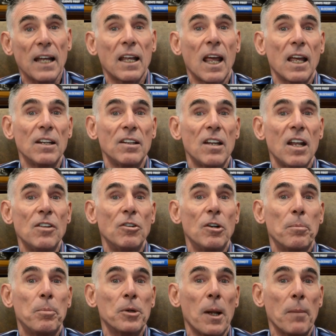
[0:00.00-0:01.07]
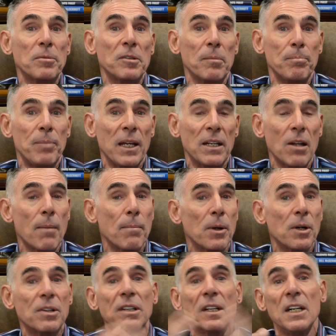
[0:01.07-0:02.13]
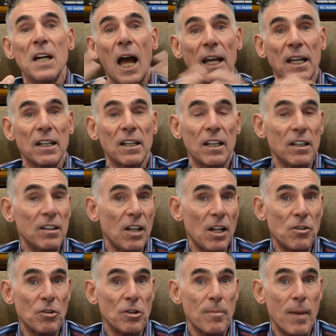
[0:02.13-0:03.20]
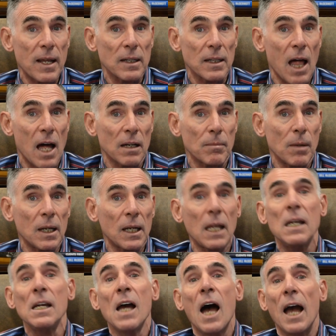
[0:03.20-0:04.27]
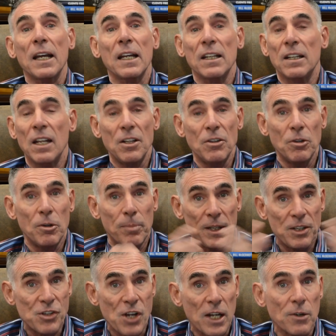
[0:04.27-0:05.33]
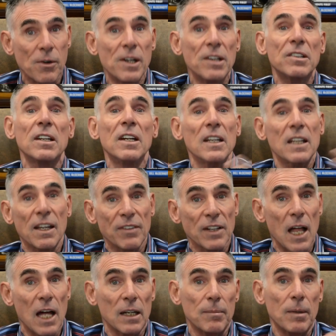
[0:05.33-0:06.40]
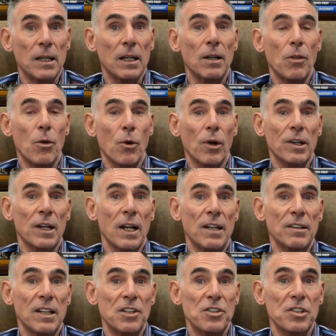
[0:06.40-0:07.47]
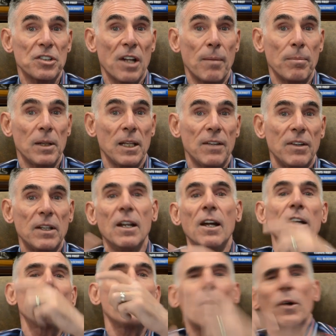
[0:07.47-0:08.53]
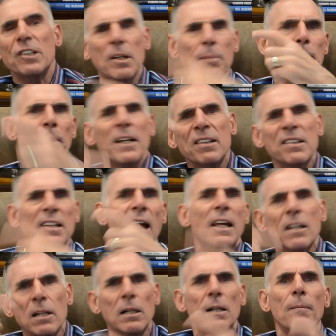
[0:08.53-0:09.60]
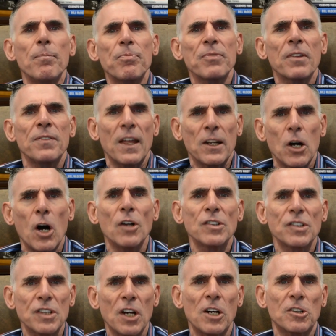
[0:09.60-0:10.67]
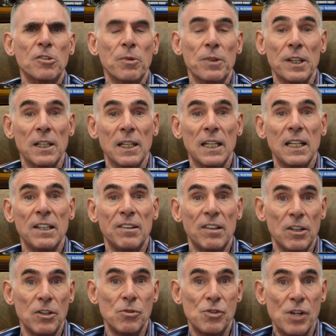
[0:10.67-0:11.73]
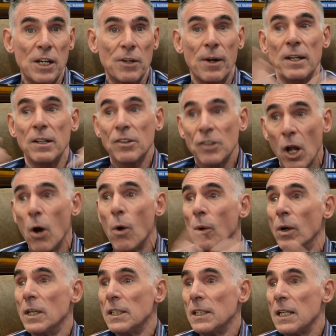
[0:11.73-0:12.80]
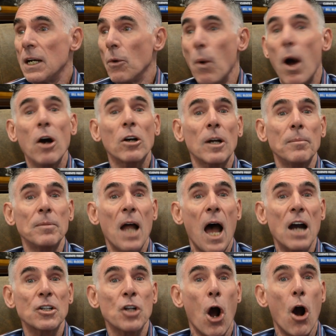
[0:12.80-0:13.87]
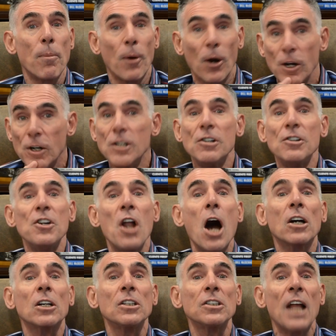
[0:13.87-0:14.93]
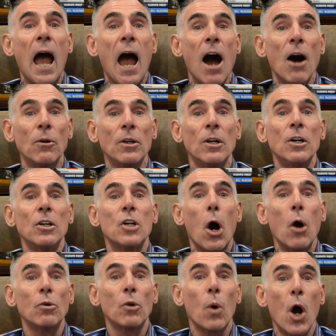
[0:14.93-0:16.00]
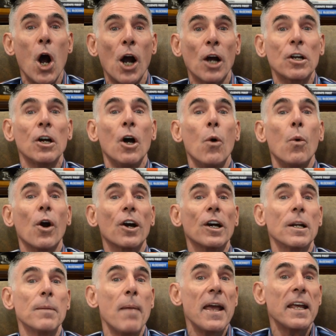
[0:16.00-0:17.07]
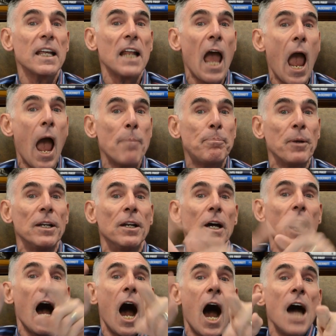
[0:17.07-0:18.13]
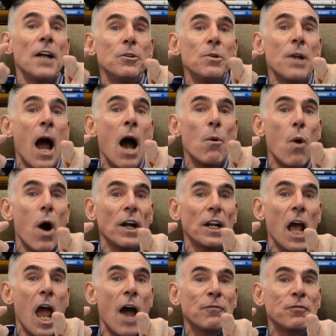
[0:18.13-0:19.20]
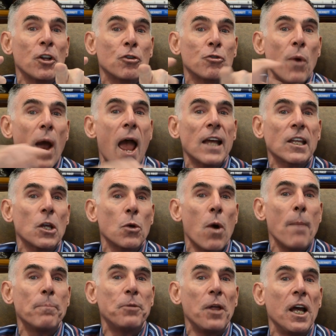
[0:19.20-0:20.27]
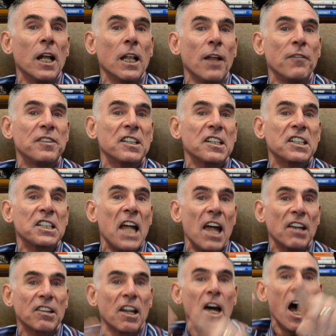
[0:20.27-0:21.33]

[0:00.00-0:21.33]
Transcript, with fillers: can continue to put up some big numbers. I can continue to make a lot of money. I continue to be generous, give a lot of money to the organizations I believe in. So it's a big cycle that all starts with the leads that you generate. So welcome to October. Knuckle down. Go to work. We're going to make it happen. I do not want to have to drag you up the hill of success.